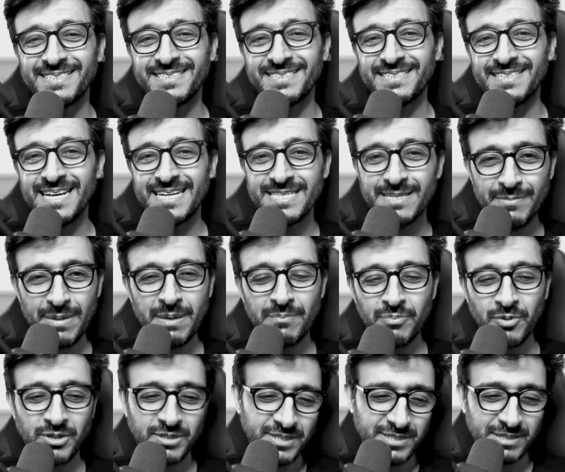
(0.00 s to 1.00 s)
As a main
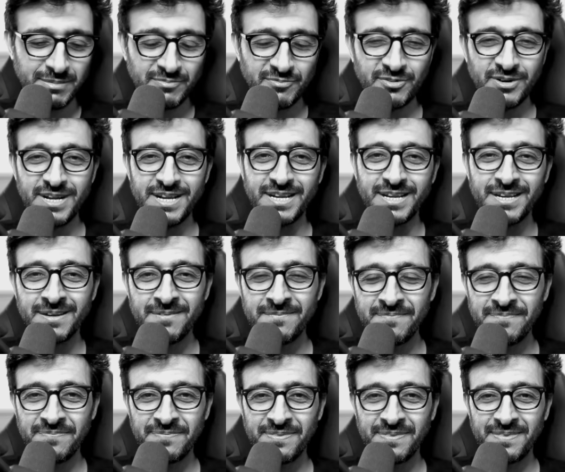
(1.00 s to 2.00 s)
process, I'm free.
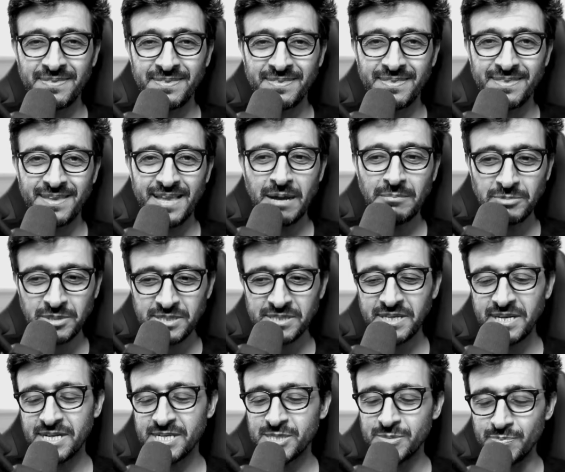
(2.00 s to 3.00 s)
I'm just
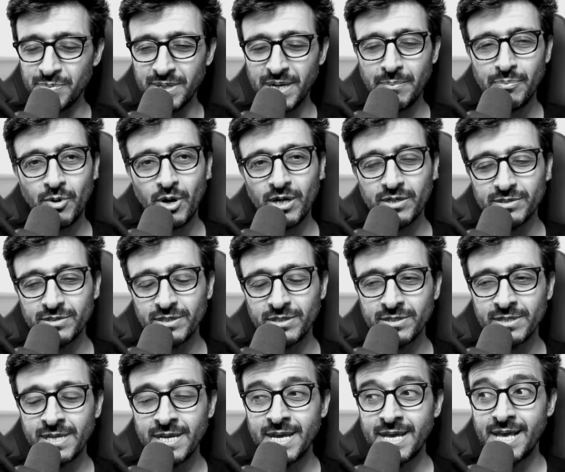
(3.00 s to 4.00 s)
gonna spin a process
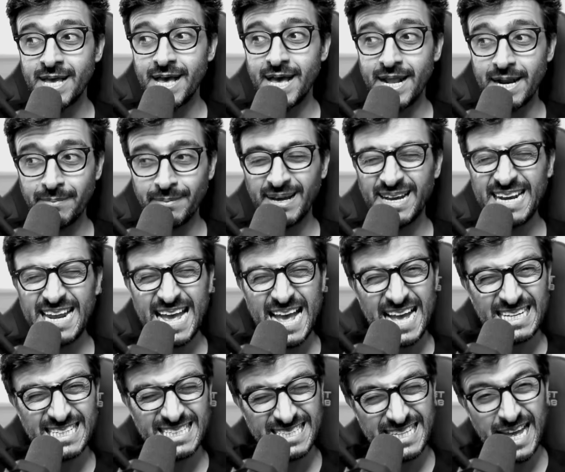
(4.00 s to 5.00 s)
and I'm gonna
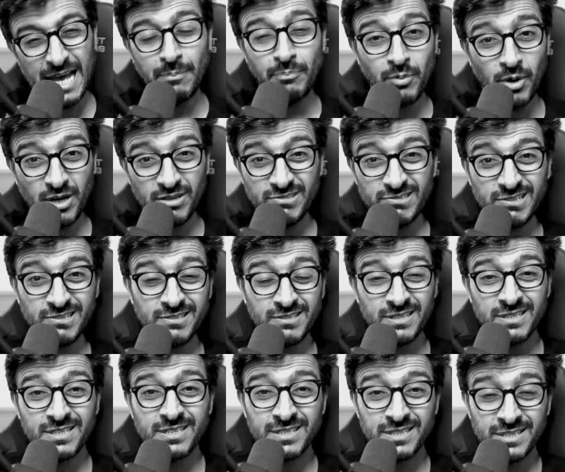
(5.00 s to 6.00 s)
ask that process
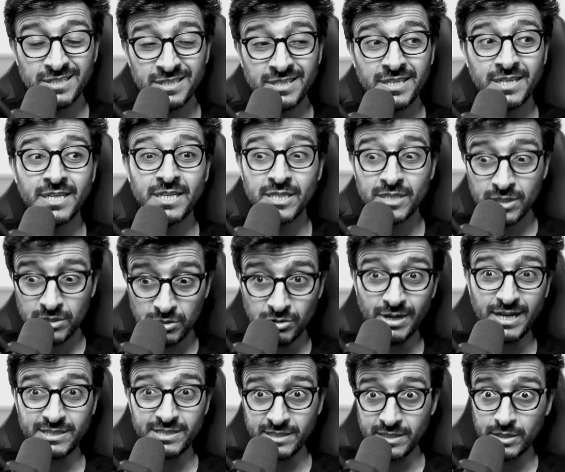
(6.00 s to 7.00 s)
to
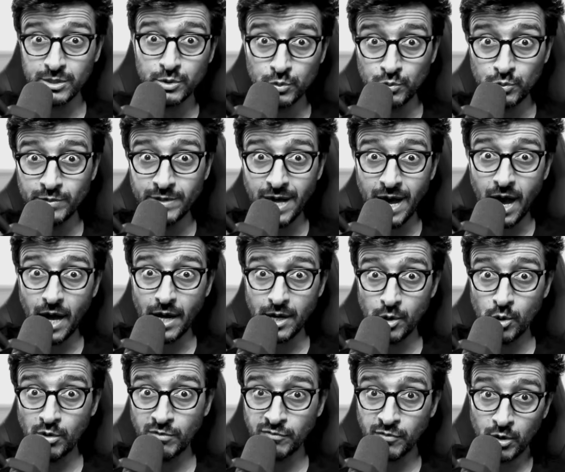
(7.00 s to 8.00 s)
actually do the IO
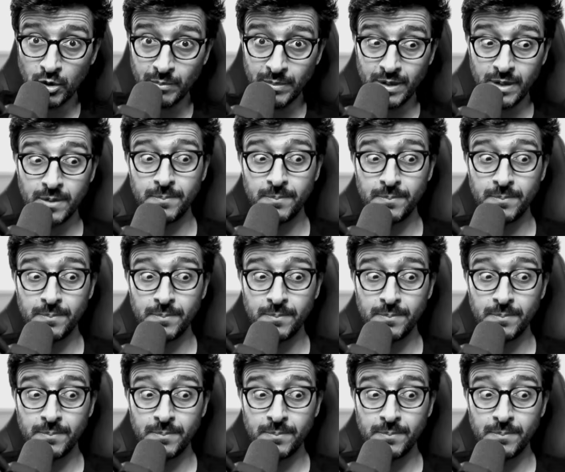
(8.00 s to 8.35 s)
for me.